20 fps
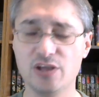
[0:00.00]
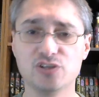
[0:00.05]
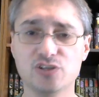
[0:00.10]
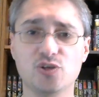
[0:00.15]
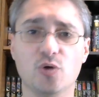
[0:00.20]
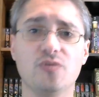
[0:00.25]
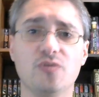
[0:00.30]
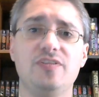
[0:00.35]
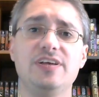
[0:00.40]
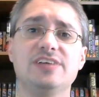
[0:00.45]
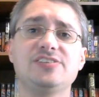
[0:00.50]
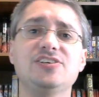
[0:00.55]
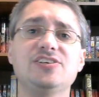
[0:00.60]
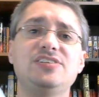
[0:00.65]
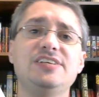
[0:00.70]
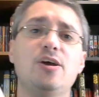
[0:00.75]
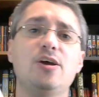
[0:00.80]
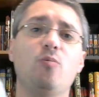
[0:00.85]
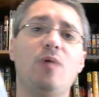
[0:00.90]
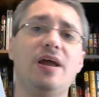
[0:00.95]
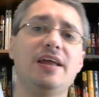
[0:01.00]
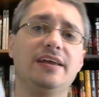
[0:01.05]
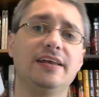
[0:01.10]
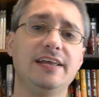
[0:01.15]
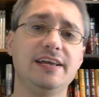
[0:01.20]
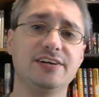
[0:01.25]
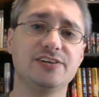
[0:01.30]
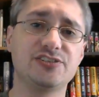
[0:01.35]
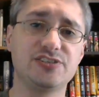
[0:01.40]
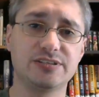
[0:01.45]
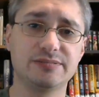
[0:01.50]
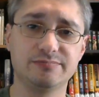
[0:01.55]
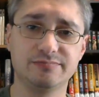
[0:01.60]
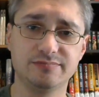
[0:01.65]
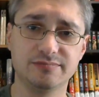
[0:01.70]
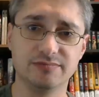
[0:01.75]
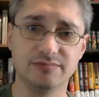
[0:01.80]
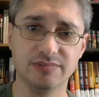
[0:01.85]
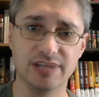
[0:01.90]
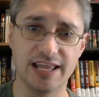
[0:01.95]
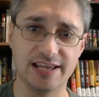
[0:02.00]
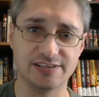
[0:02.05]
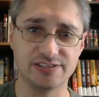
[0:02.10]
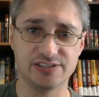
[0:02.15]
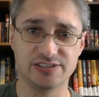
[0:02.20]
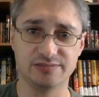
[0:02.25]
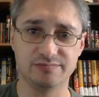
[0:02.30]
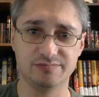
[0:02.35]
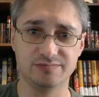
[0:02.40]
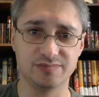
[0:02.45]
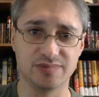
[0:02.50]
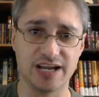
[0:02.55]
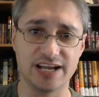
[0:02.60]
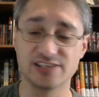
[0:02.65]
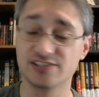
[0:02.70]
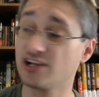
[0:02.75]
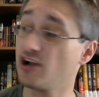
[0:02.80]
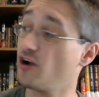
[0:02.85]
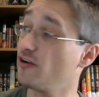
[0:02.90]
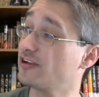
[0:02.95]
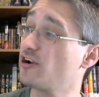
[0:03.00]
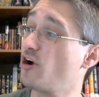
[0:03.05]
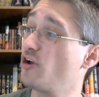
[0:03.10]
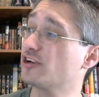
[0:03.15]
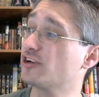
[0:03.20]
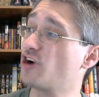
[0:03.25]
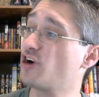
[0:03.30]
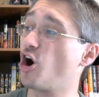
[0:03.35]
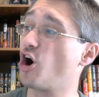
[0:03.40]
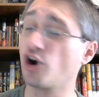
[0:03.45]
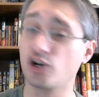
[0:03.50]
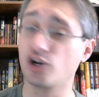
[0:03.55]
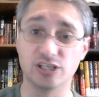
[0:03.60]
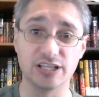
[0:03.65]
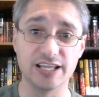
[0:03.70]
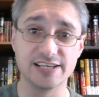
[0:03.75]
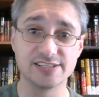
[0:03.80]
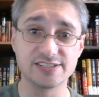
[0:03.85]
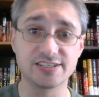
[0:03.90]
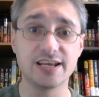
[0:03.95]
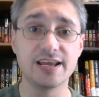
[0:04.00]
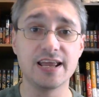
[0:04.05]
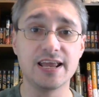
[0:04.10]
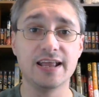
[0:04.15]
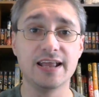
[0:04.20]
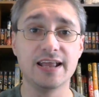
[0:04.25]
So this is the Awakenings list. It's called a card list.